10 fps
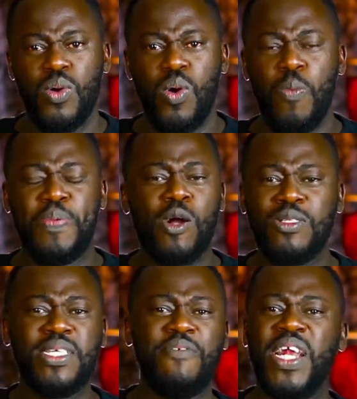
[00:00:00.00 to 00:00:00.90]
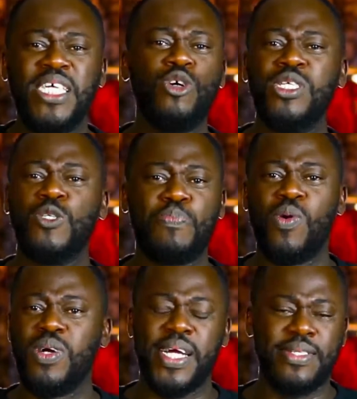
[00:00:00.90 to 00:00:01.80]
Ooh, because revelation is
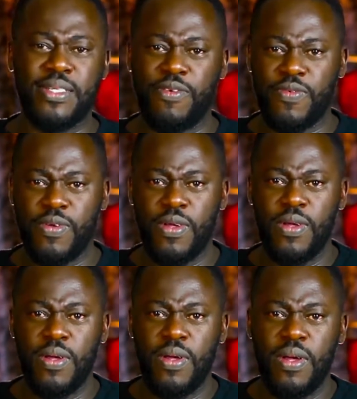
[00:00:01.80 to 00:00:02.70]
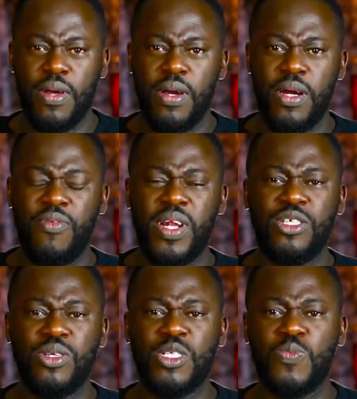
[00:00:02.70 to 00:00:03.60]
progressive.
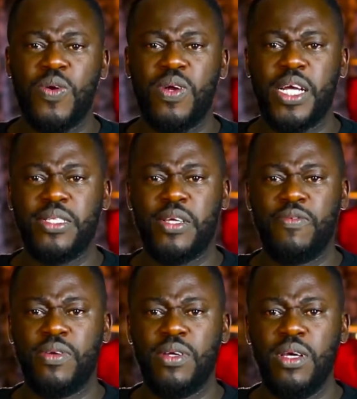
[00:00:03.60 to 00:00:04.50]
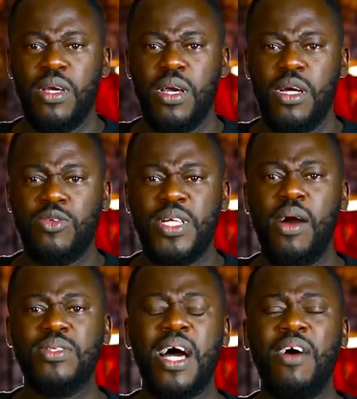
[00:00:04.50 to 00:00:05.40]
Revelation is progressive. Today
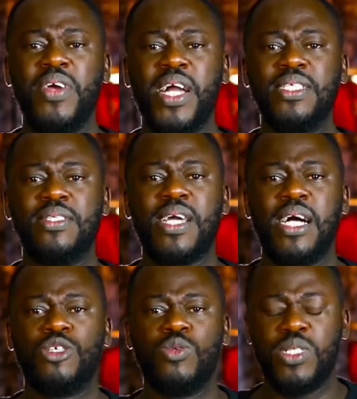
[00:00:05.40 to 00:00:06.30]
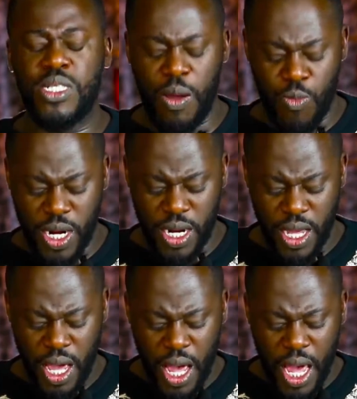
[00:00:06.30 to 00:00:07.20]
I was having a discussion with someone
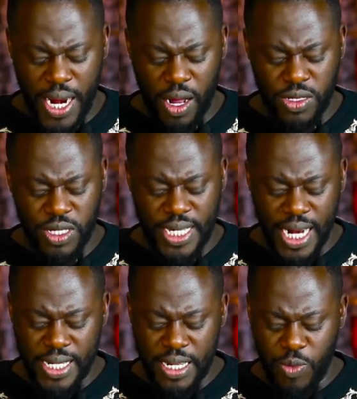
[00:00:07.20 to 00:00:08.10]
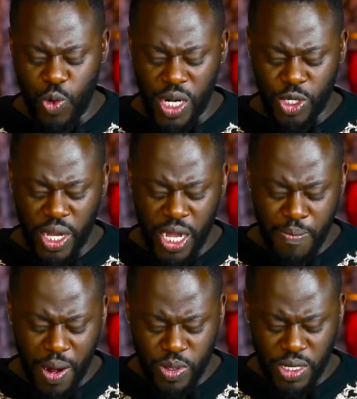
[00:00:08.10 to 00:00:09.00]
and I was telling them, we were talking
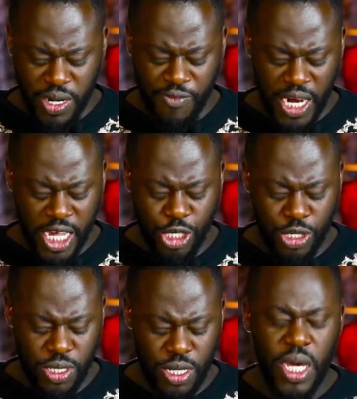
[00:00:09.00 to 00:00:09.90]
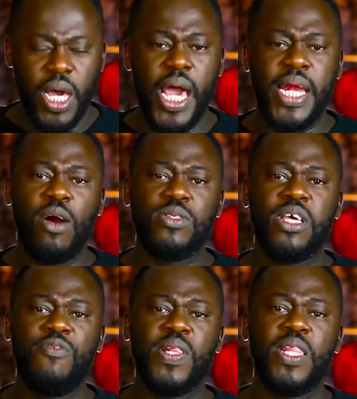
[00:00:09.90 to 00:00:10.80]
about revelation. And I was
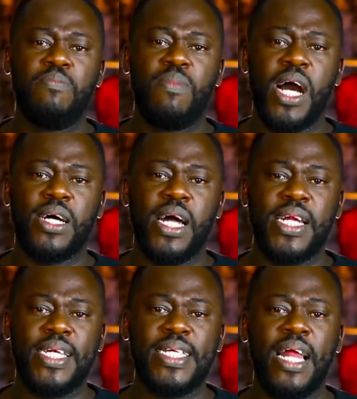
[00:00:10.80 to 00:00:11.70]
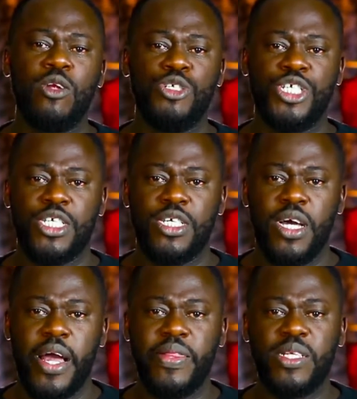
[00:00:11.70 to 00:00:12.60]
giving them a, an analogy.
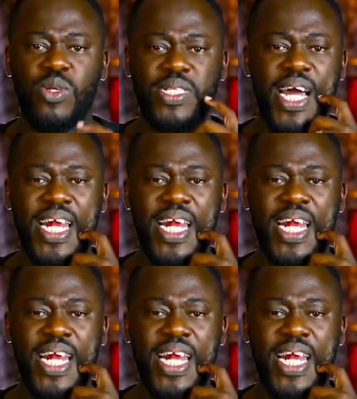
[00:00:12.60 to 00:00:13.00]
And this was the